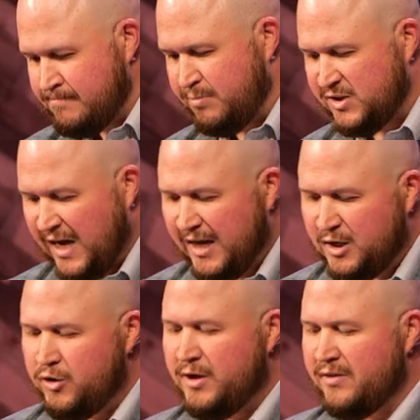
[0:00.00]
But
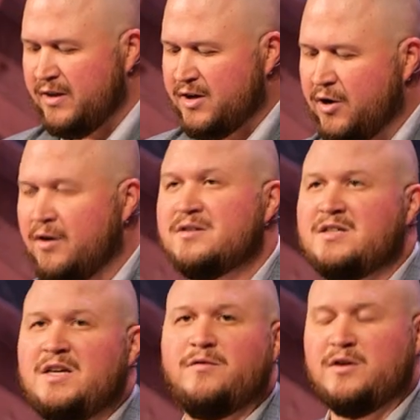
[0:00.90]
diluting the
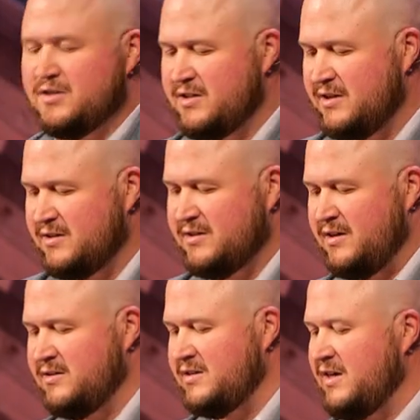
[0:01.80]
currency of your
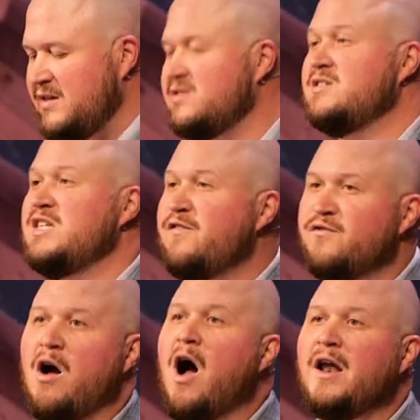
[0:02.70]
citizens is
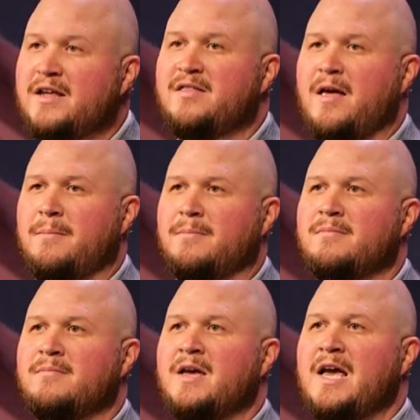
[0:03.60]
defrauding them,
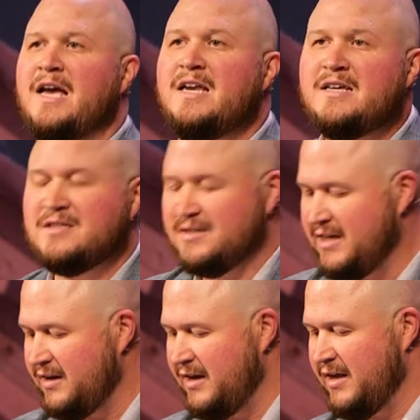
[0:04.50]
it is
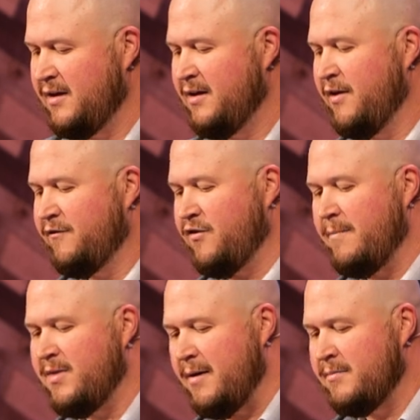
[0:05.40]
stealing
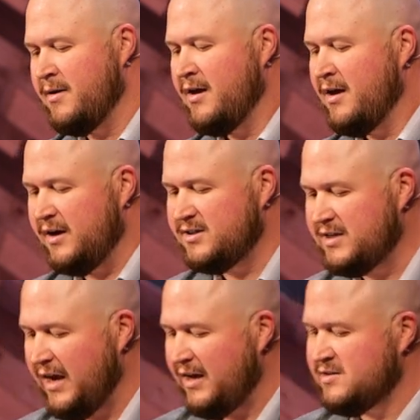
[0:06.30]
from them. A
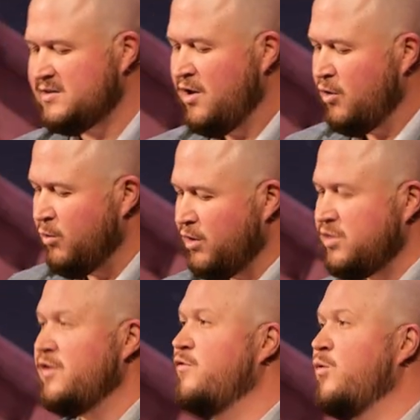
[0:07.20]
day's
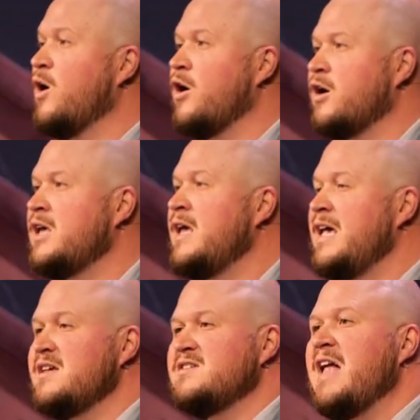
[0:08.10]
worth of work
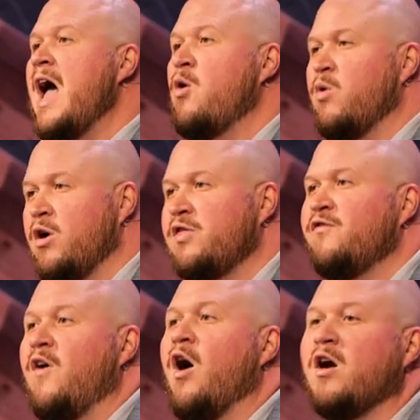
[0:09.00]
is now
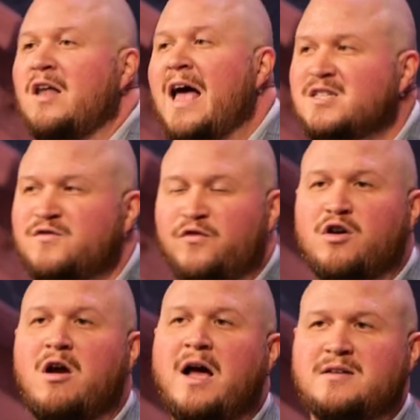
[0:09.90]
worth far less
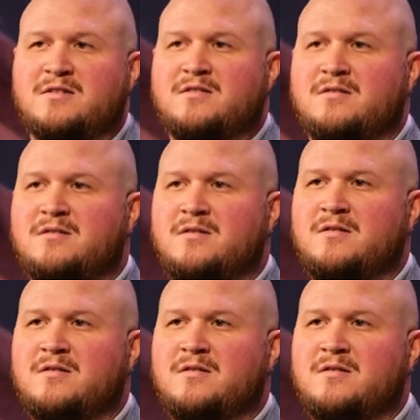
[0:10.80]
for us.